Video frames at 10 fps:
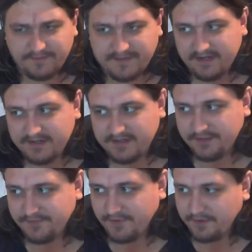tend
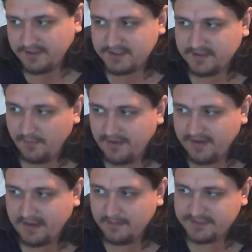to focus on, when it
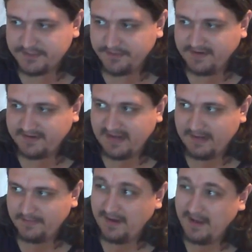comes to
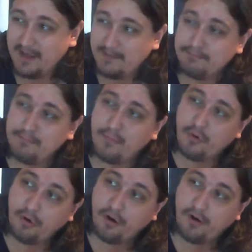entertainment,
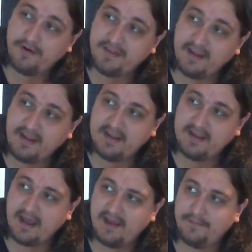more on the
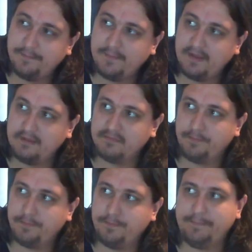
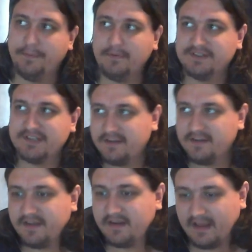people side
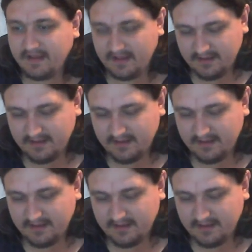of it, like